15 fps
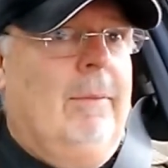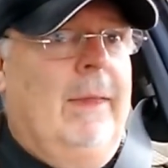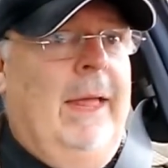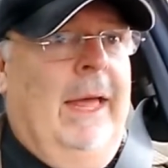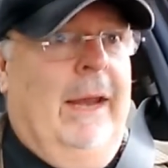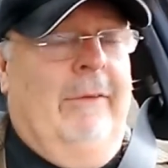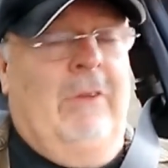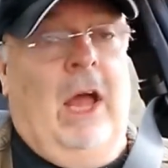
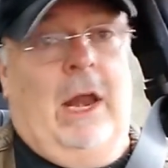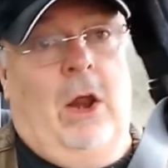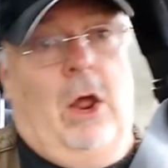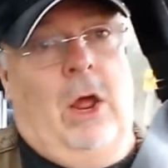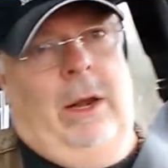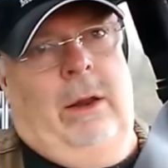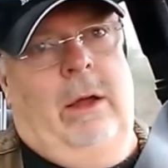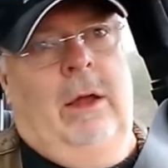and I've gone
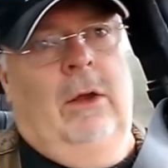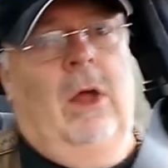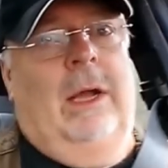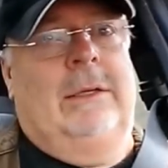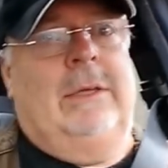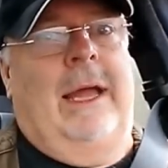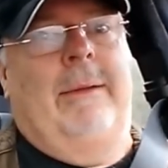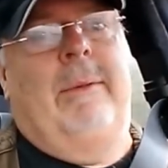on a
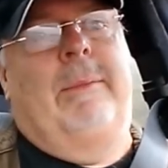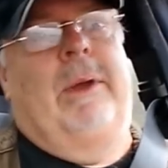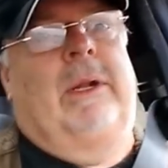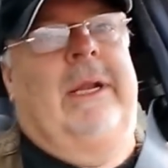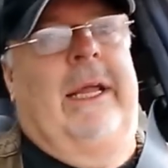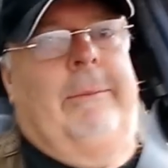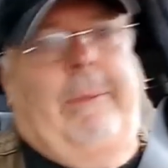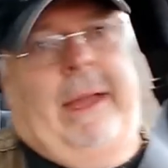long time about
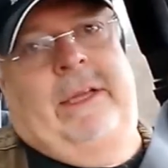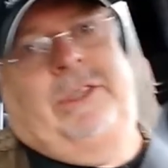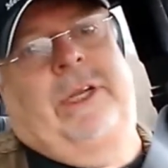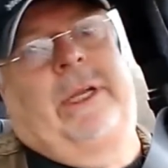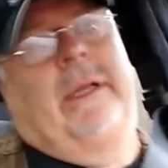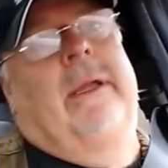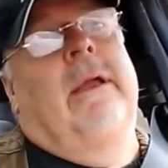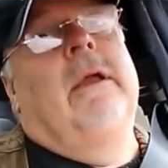
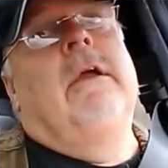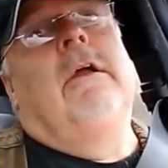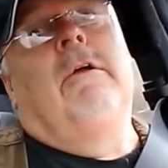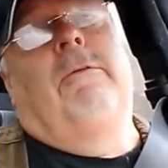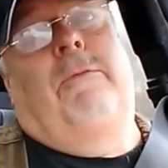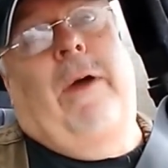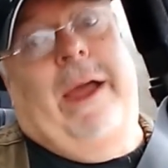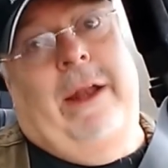ClickMagick,
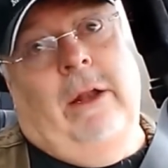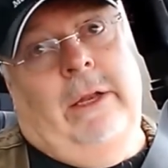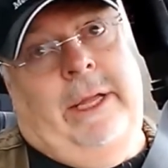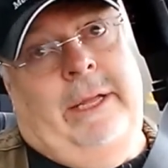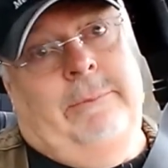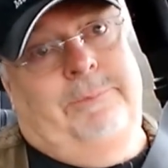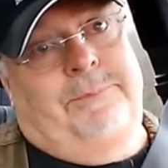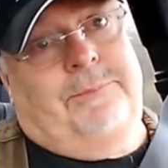
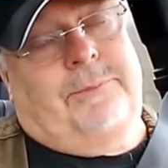finally,